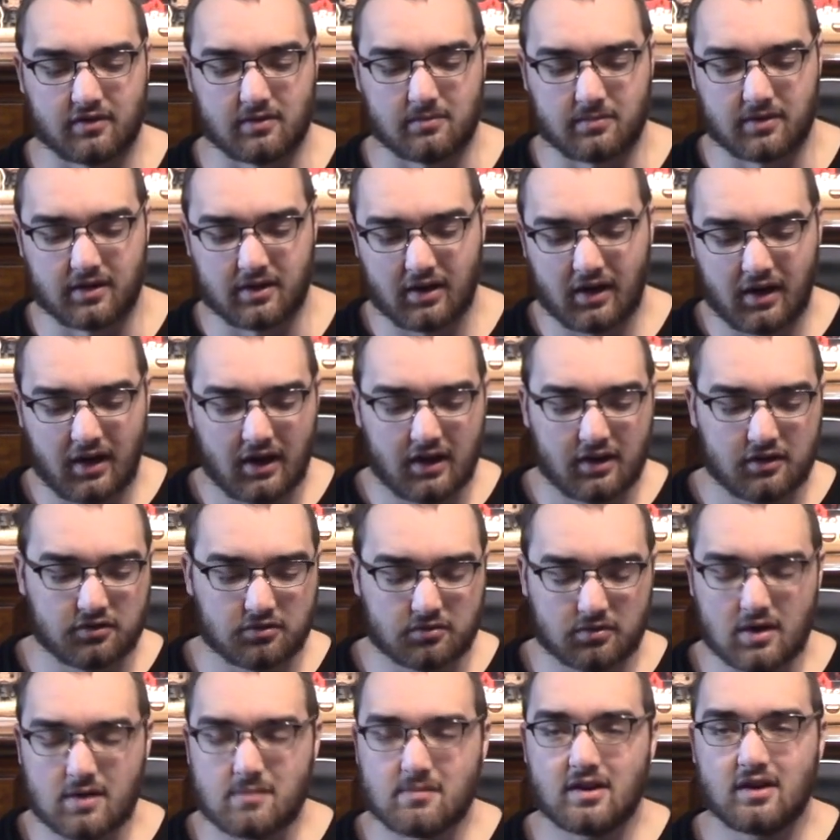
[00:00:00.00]
But
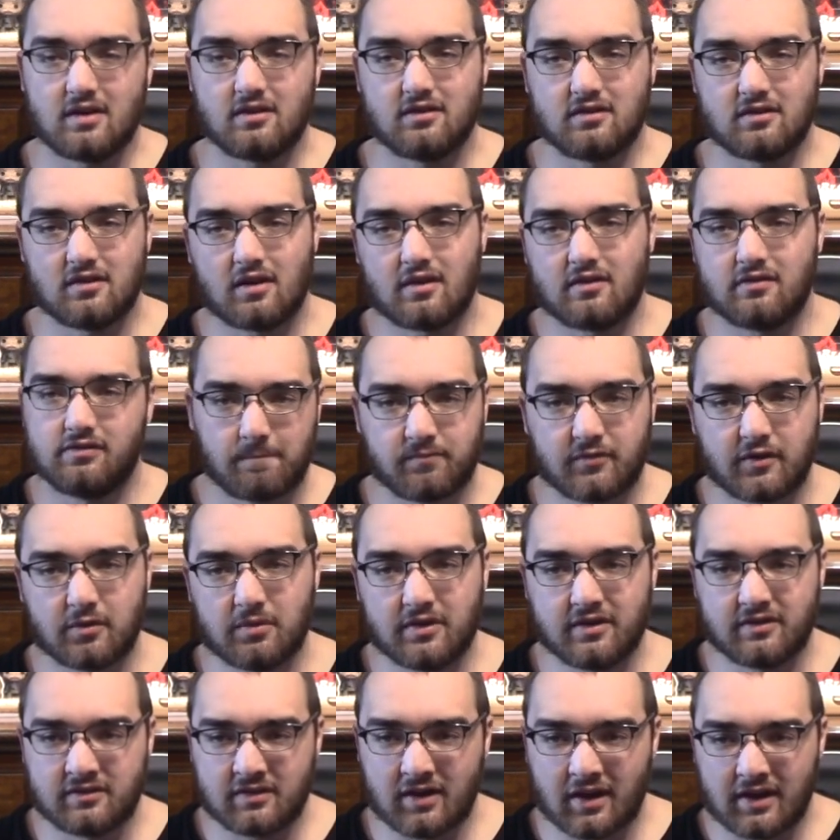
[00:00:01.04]
Scream in itself, it
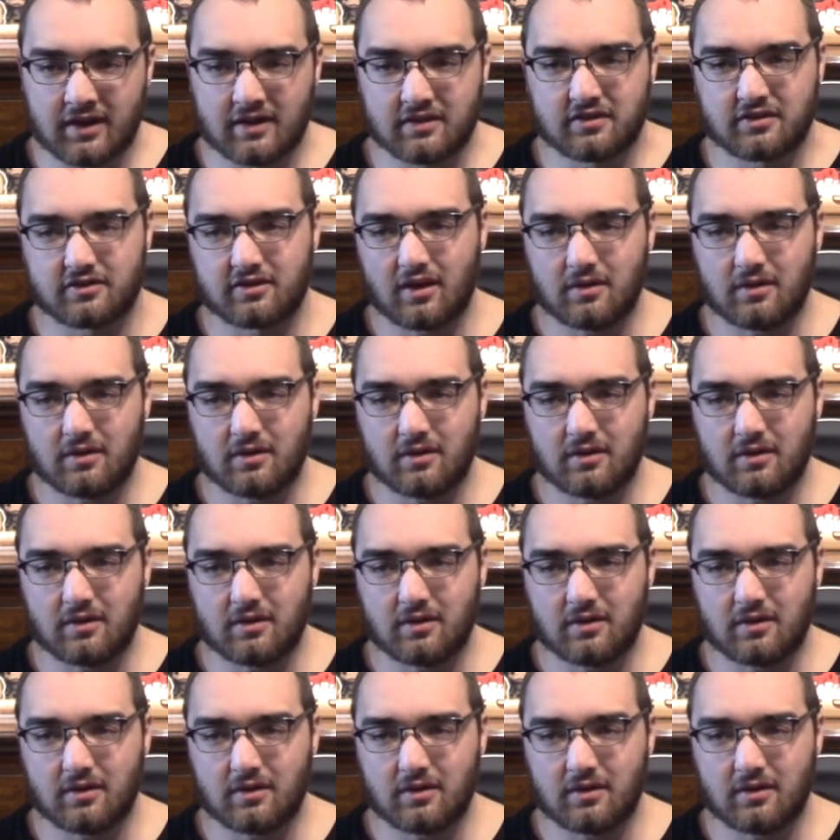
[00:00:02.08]
was nice.